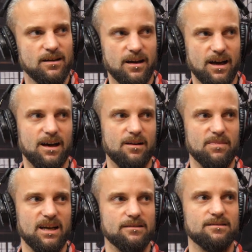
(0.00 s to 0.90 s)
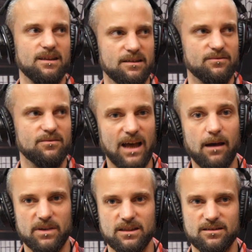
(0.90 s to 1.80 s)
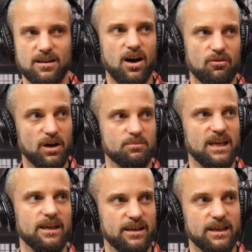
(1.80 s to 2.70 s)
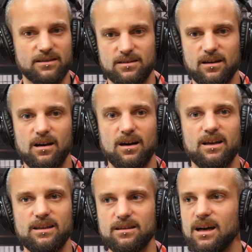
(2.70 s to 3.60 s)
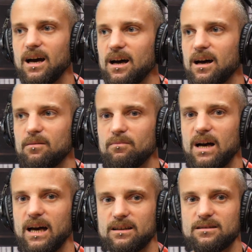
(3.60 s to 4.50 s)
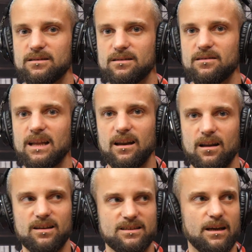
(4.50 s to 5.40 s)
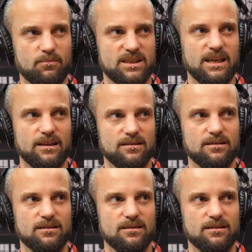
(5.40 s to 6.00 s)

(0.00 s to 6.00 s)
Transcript: and that means that our uptake is high. And that last 10%,